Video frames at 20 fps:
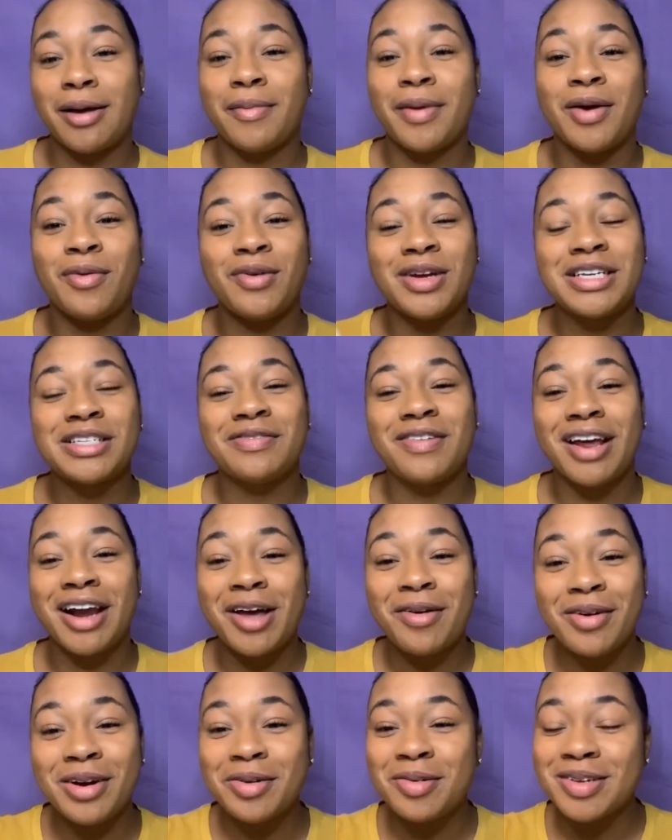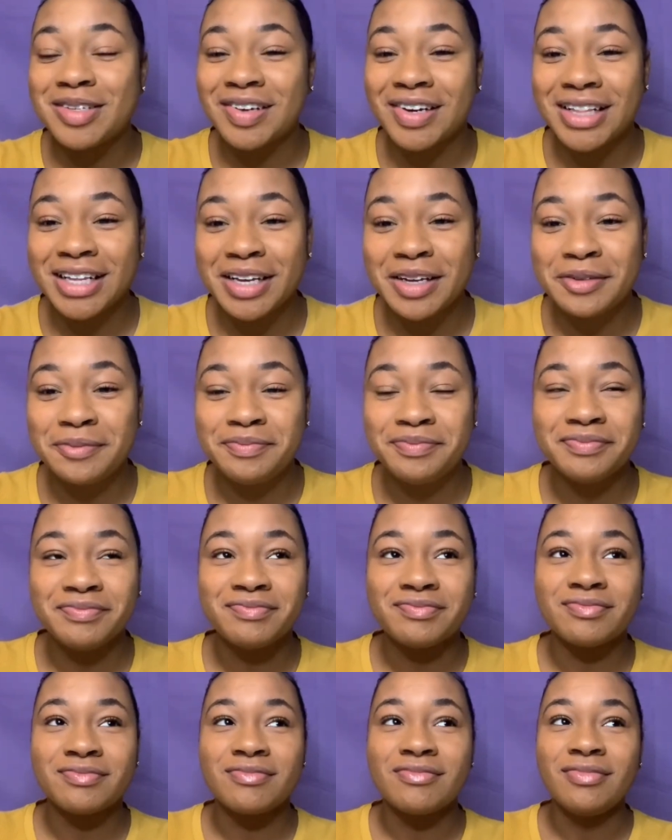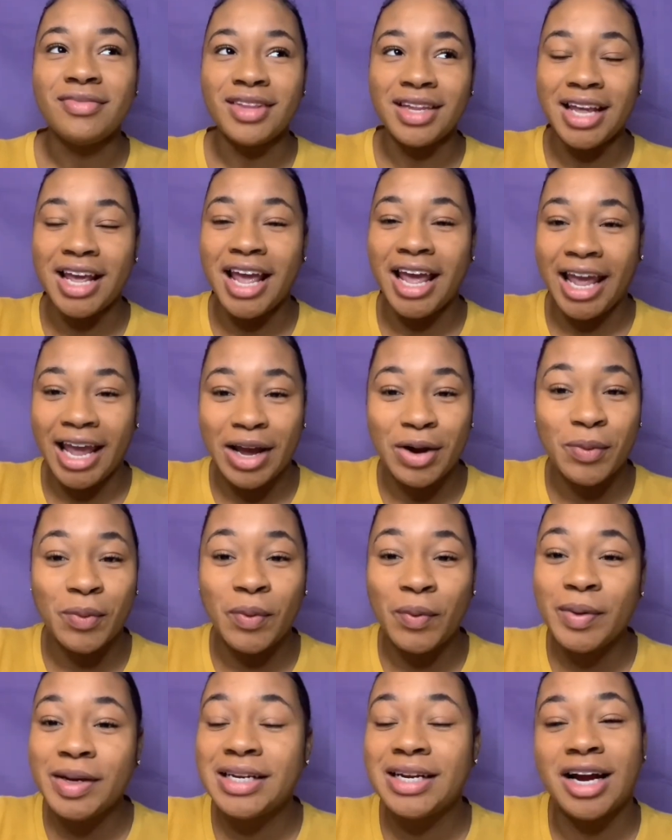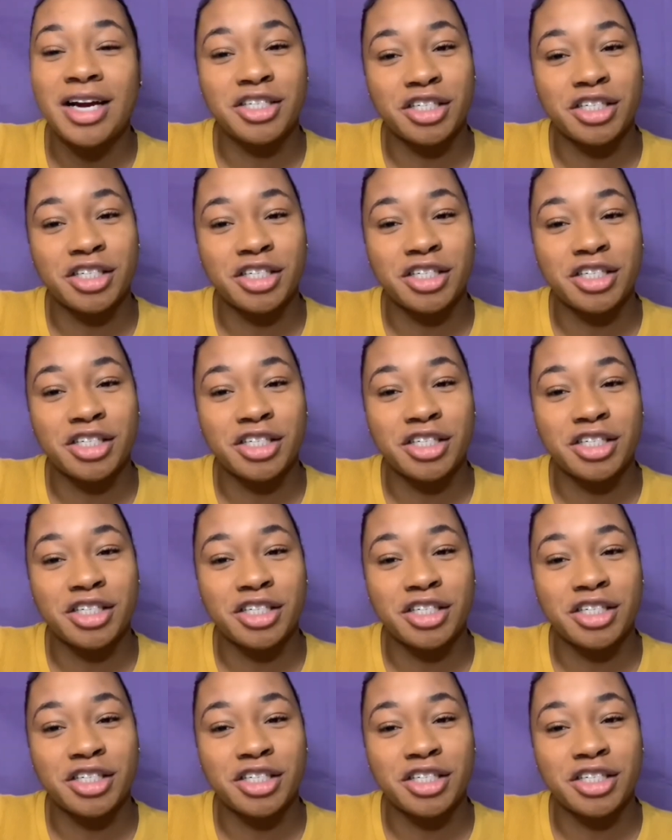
and we just found out what it was right then. And when we did our gender